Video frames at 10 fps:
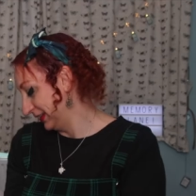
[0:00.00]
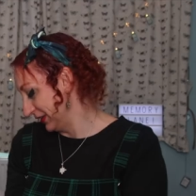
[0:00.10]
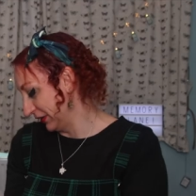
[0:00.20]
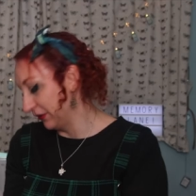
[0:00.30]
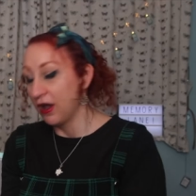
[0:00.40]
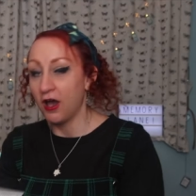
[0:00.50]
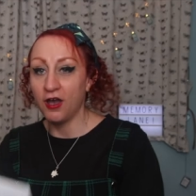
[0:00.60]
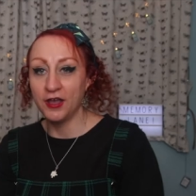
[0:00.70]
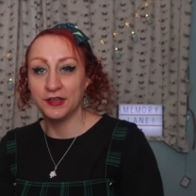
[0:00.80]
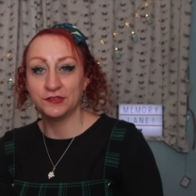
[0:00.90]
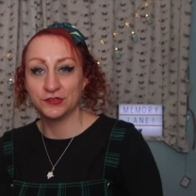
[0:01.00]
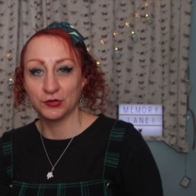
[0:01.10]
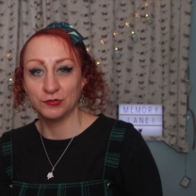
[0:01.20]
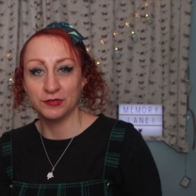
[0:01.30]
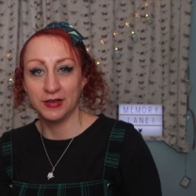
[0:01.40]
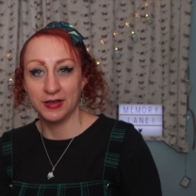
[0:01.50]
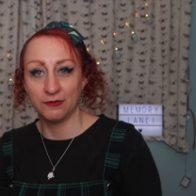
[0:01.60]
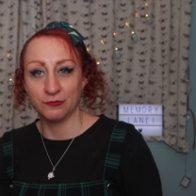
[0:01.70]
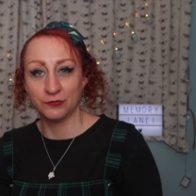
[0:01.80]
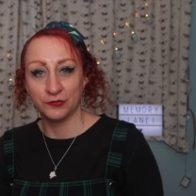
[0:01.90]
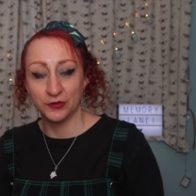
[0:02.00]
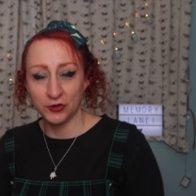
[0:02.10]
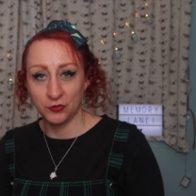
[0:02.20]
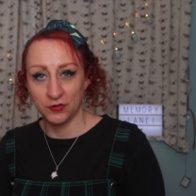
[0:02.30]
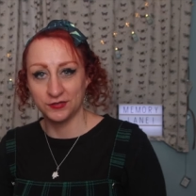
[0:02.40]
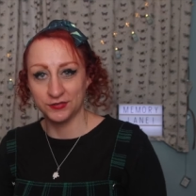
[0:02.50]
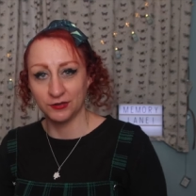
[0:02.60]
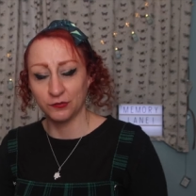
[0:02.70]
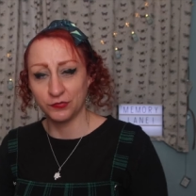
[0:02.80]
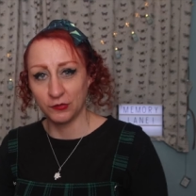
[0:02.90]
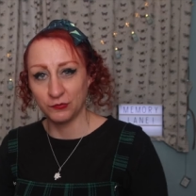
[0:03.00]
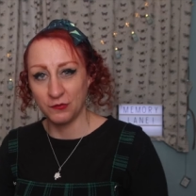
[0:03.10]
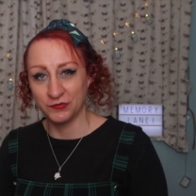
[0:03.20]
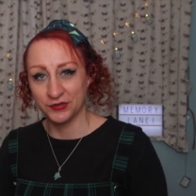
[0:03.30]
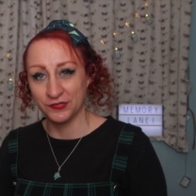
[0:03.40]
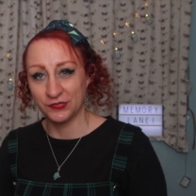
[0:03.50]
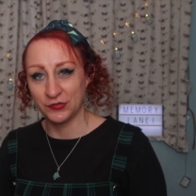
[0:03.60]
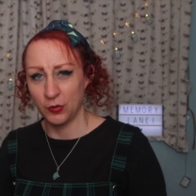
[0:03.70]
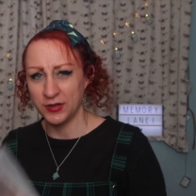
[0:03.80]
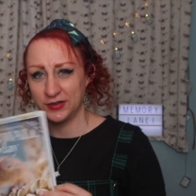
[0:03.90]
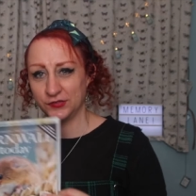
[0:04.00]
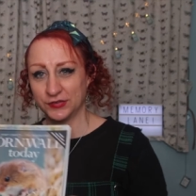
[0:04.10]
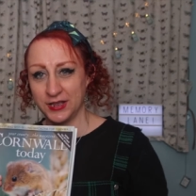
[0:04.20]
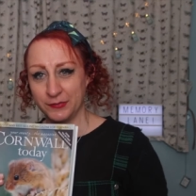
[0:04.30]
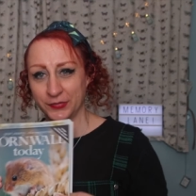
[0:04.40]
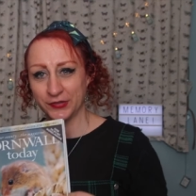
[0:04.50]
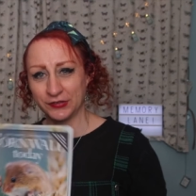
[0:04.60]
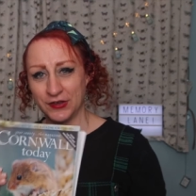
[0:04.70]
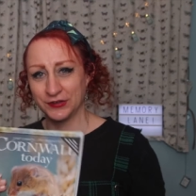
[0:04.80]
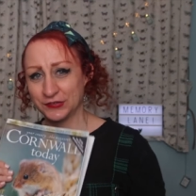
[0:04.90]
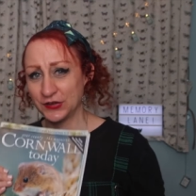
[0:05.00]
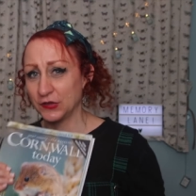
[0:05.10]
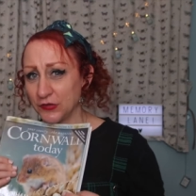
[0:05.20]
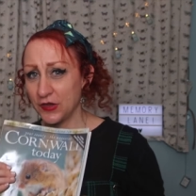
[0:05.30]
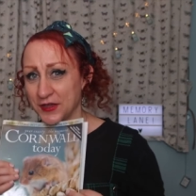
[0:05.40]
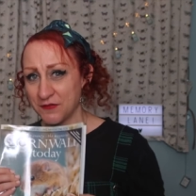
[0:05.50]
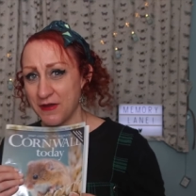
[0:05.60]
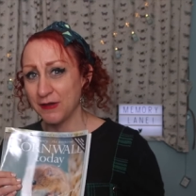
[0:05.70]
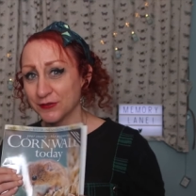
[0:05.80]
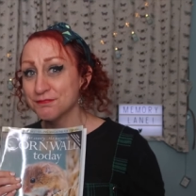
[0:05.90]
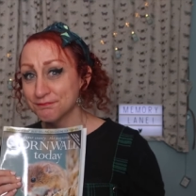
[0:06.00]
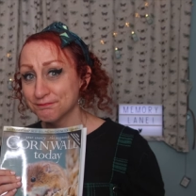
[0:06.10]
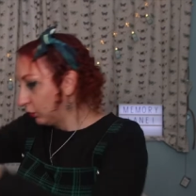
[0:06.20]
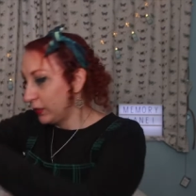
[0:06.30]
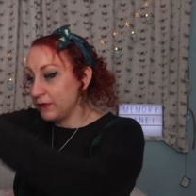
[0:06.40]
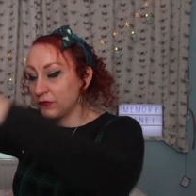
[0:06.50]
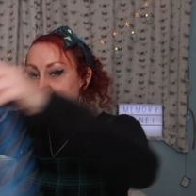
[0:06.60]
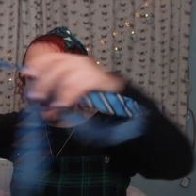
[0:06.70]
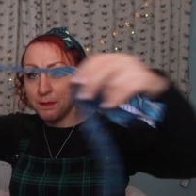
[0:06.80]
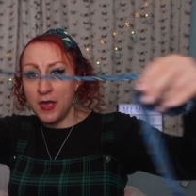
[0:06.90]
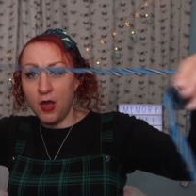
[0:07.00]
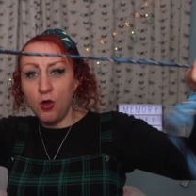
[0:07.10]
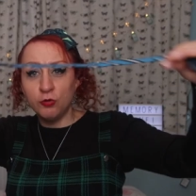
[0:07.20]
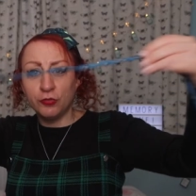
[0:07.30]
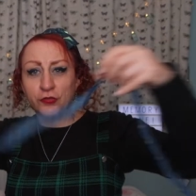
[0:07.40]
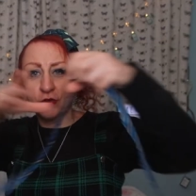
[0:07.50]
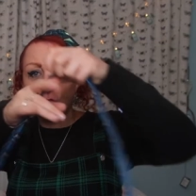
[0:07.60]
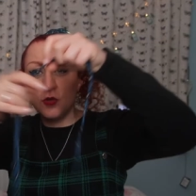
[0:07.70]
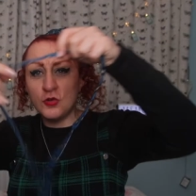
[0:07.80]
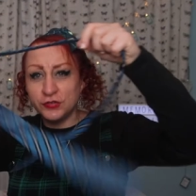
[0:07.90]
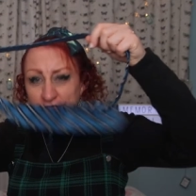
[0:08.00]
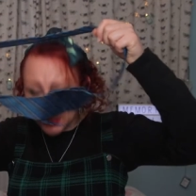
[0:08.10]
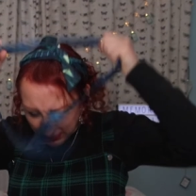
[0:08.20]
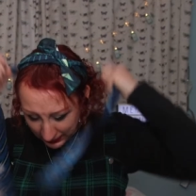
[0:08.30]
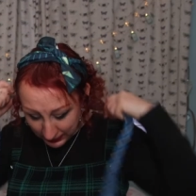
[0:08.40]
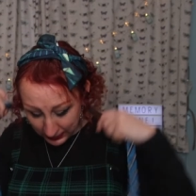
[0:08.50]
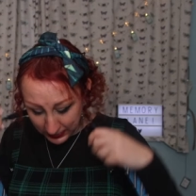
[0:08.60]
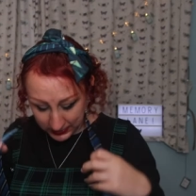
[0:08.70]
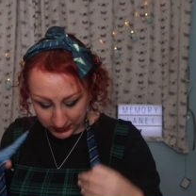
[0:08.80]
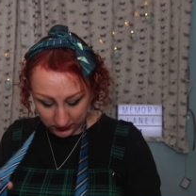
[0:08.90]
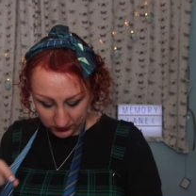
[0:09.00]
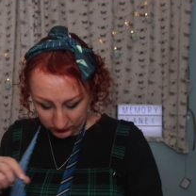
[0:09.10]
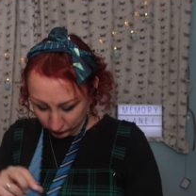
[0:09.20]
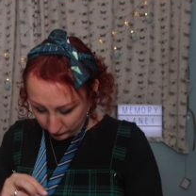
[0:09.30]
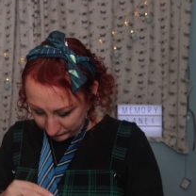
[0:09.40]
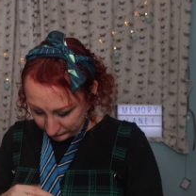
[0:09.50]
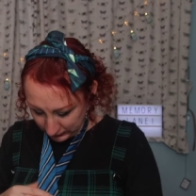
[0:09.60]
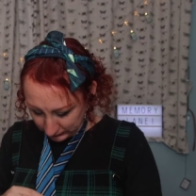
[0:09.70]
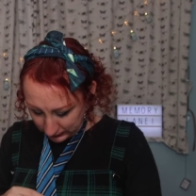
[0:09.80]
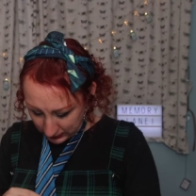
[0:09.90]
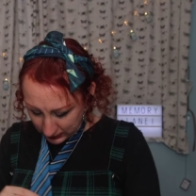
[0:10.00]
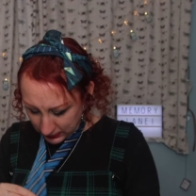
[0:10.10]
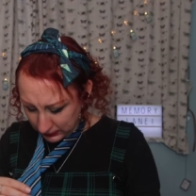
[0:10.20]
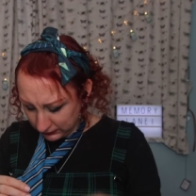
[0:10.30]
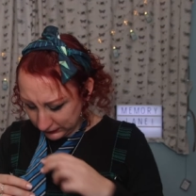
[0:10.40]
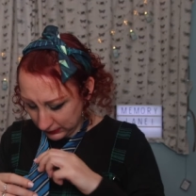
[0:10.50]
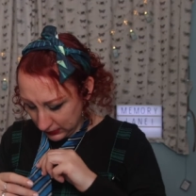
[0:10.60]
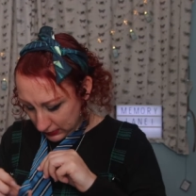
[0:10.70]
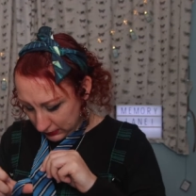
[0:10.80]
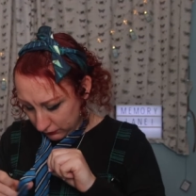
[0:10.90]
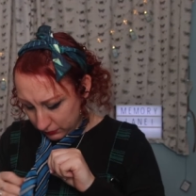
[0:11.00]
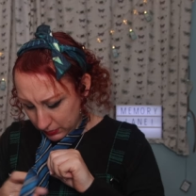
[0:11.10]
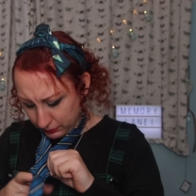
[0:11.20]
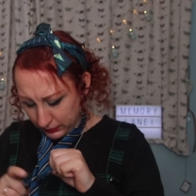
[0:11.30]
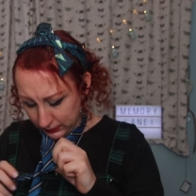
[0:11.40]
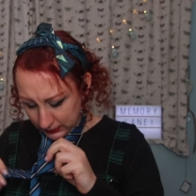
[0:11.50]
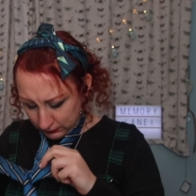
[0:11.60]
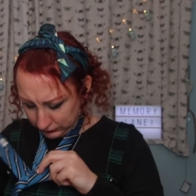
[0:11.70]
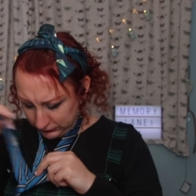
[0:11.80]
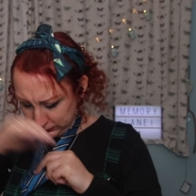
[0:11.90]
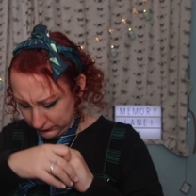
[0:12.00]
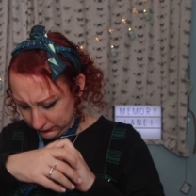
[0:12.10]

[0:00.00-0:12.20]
You know, I don't have a great deal of self confidence, so I need to keep this kind of stuff lying around. We've got my old school tie, which I can't entirely remember how to